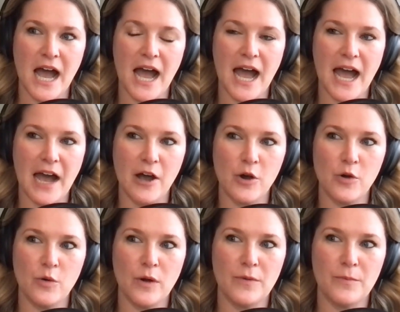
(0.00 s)

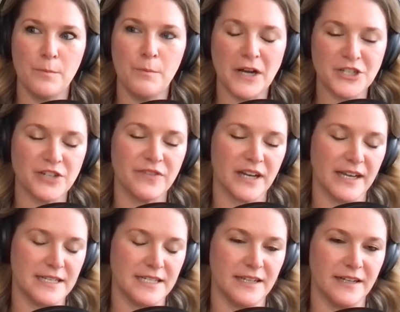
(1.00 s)
how much of an
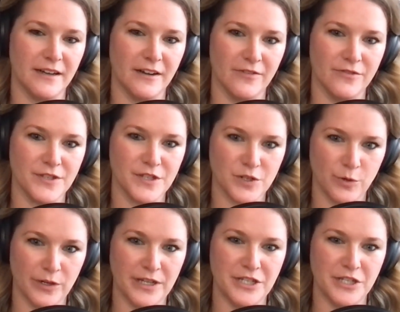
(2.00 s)
idea of the
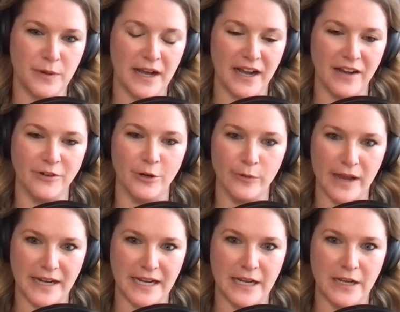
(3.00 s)
story do you have
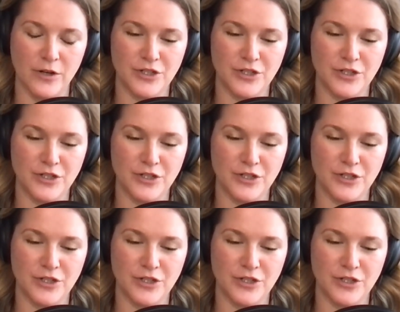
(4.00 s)
already?